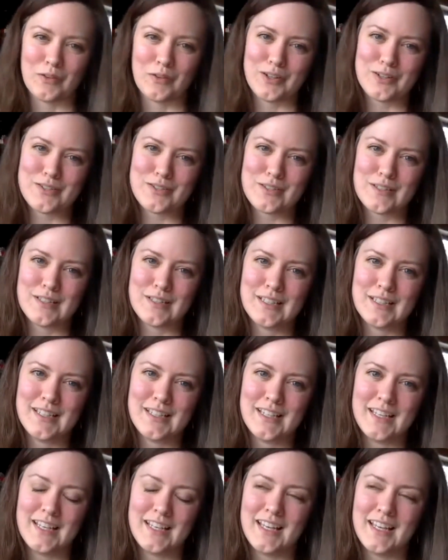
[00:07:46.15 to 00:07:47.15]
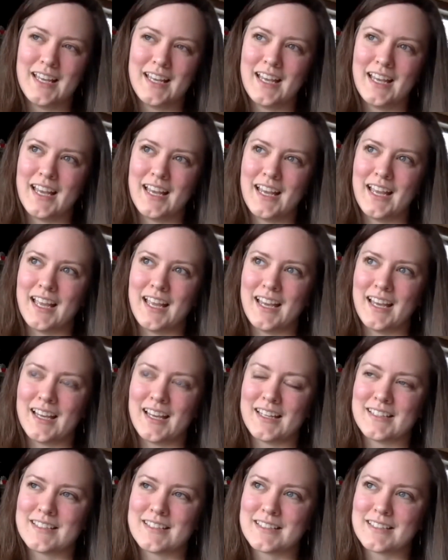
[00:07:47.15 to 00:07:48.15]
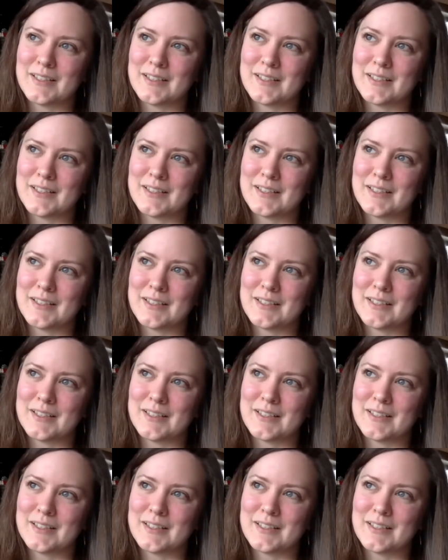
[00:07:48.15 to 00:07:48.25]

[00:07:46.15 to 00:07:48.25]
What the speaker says: first? And